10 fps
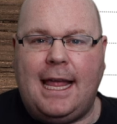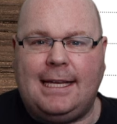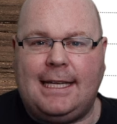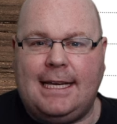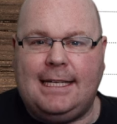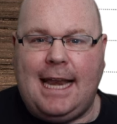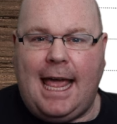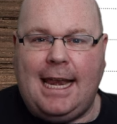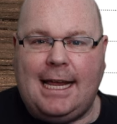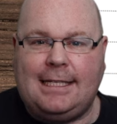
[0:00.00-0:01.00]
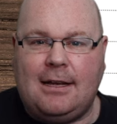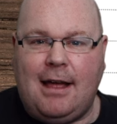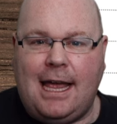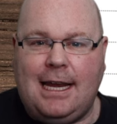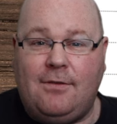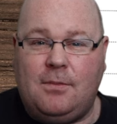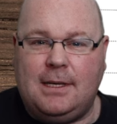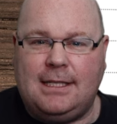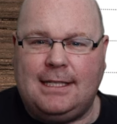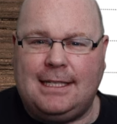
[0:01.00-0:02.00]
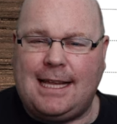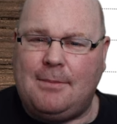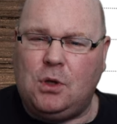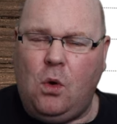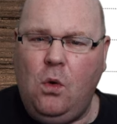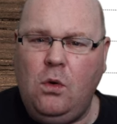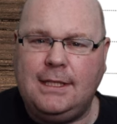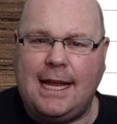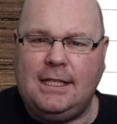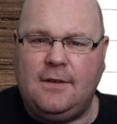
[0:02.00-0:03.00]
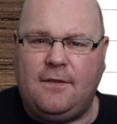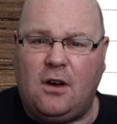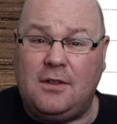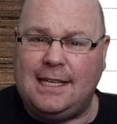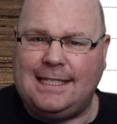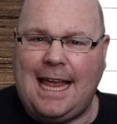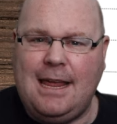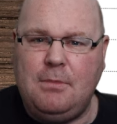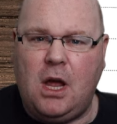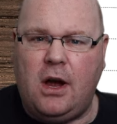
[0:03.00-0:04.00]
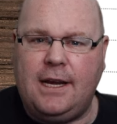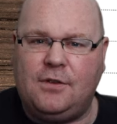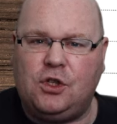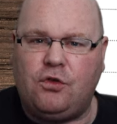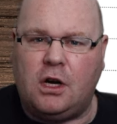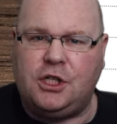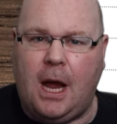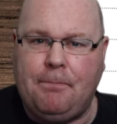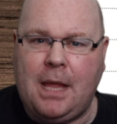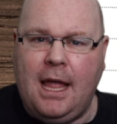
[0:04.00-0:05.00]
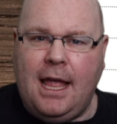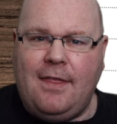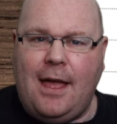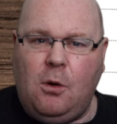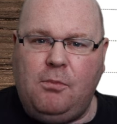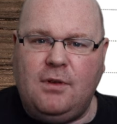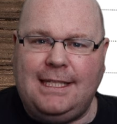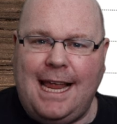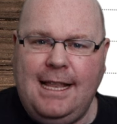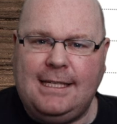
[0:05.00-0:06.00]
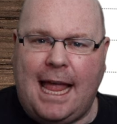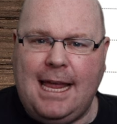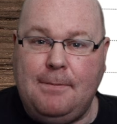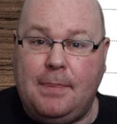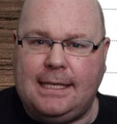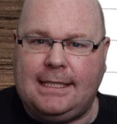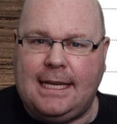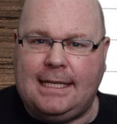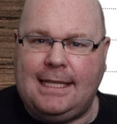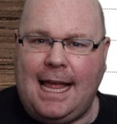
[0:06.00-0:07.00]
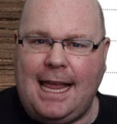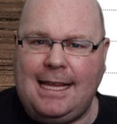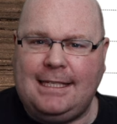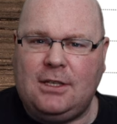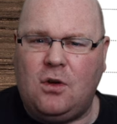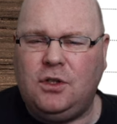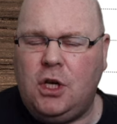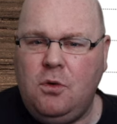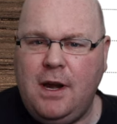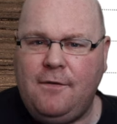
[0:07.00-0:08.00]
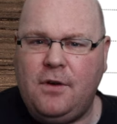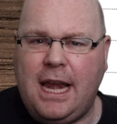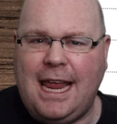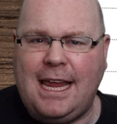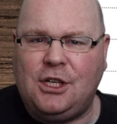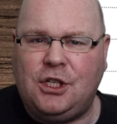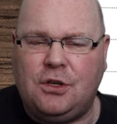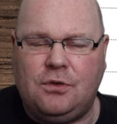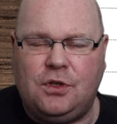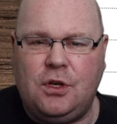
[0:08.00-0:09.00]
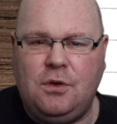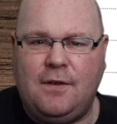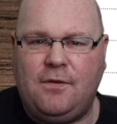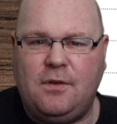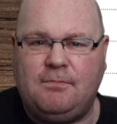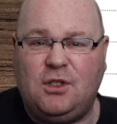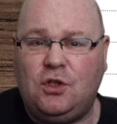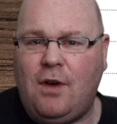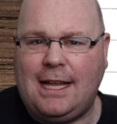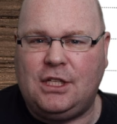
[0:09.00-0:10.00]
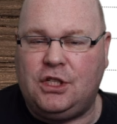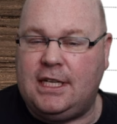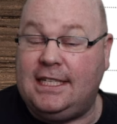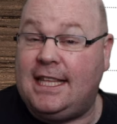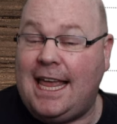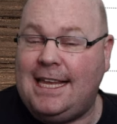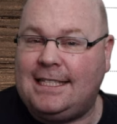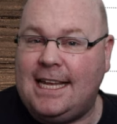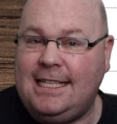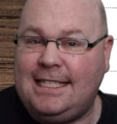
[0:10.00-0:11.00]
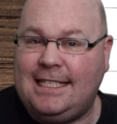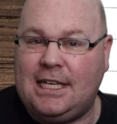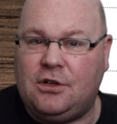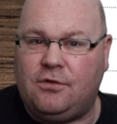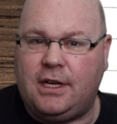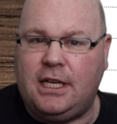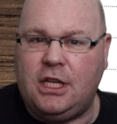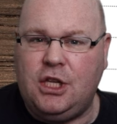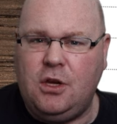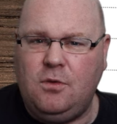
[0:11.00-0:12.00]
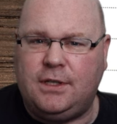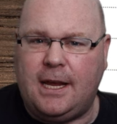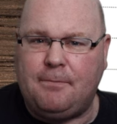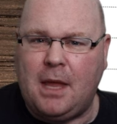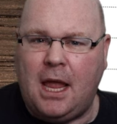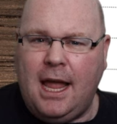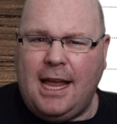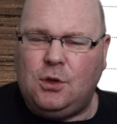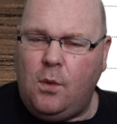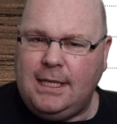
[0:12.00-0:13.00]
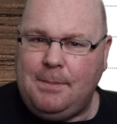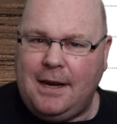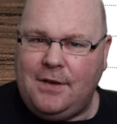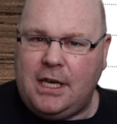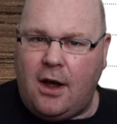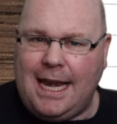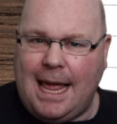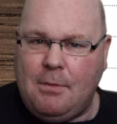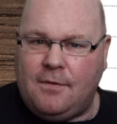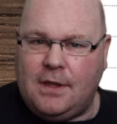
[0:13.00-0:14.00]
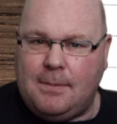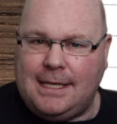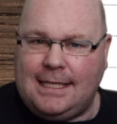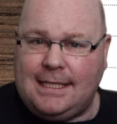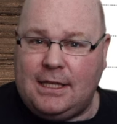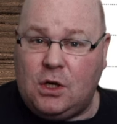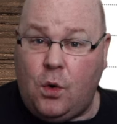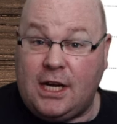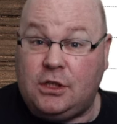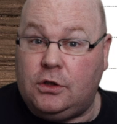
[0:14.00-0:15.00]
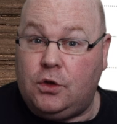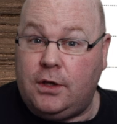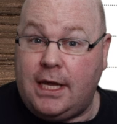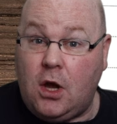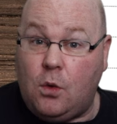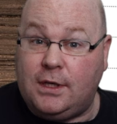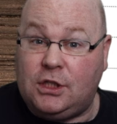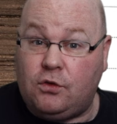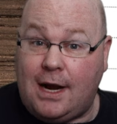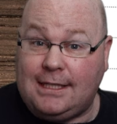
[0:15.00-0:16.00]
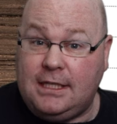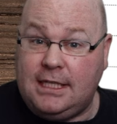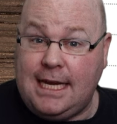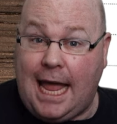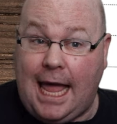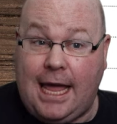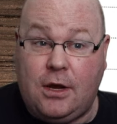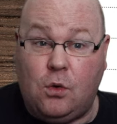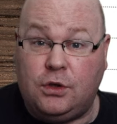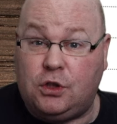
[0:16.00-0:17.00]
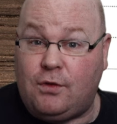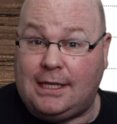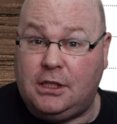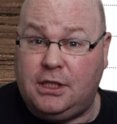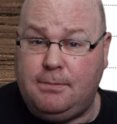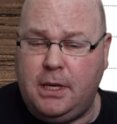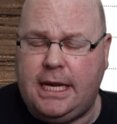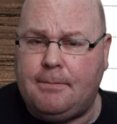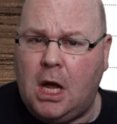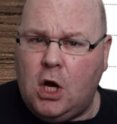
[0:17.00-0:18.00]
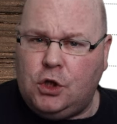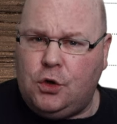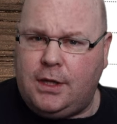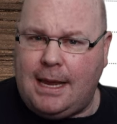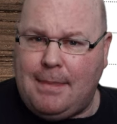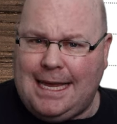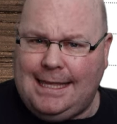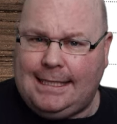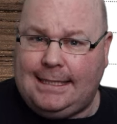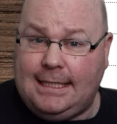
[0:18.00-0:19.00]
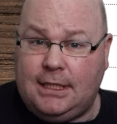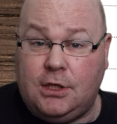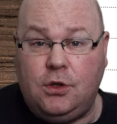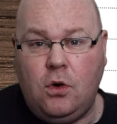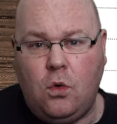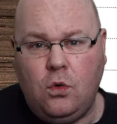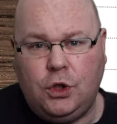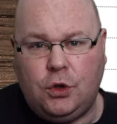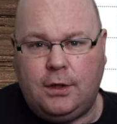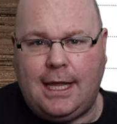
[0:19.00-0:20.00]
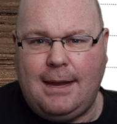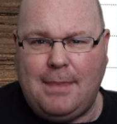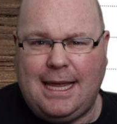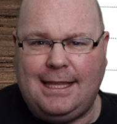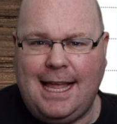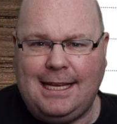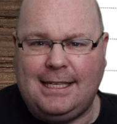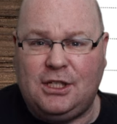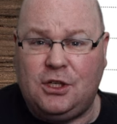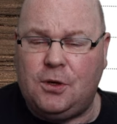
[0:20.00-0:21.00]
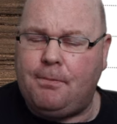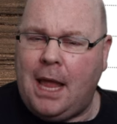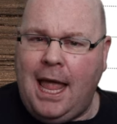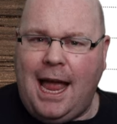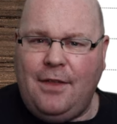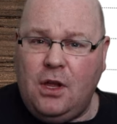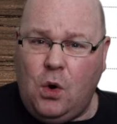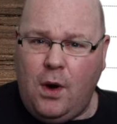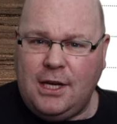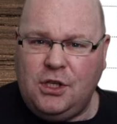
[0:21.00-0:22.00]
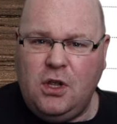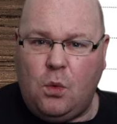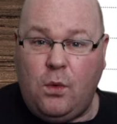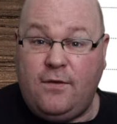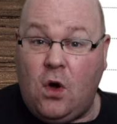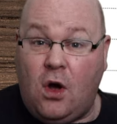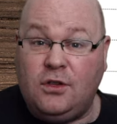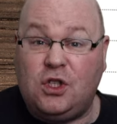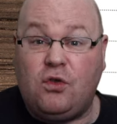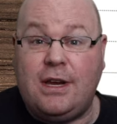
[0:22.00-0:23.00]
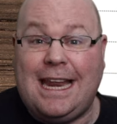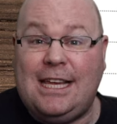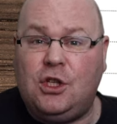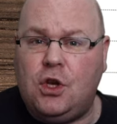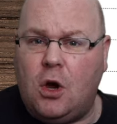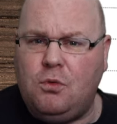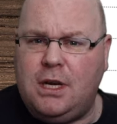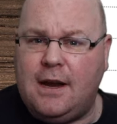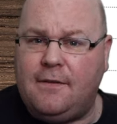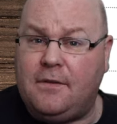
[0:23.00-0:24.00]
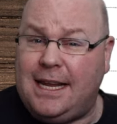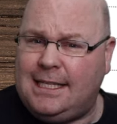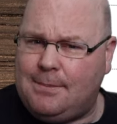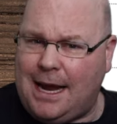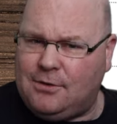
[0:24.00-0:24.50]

essays in Edexcel A-level business exams all tend to follow the same kind of structure. They'll present a business that has got two different issues, two different strategies that it's considering using. It's always a bit of a dilemma for the business in the question. Should they go with strategy A or strategy B? Should they make this decision or should they make that decision? And the question that we've got on screen is no different. It's about